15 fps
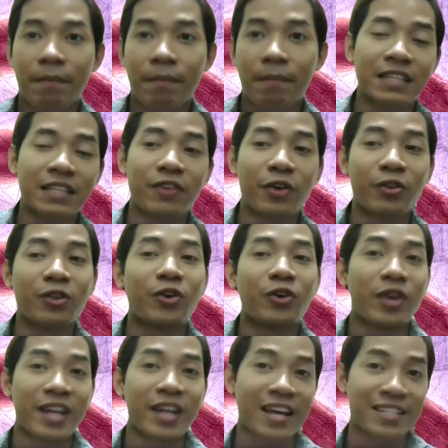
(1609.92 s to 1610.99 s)
negative. You thought
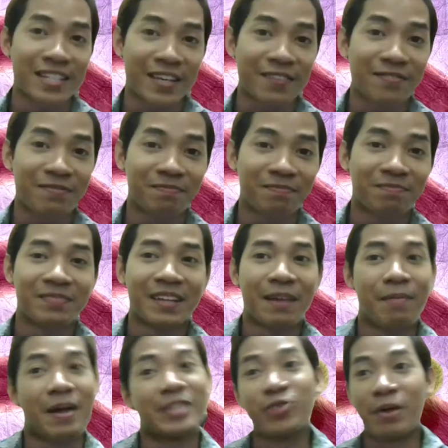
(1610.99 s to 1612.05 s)
you're negative,
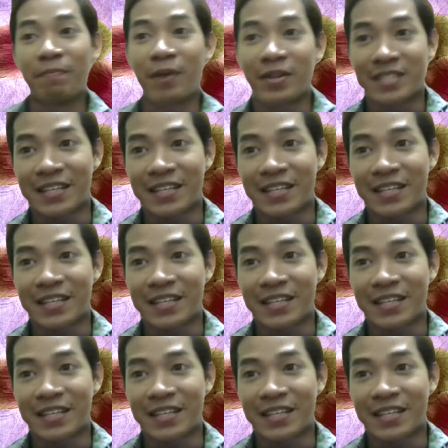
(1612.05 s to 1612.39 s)
but actually you're positive.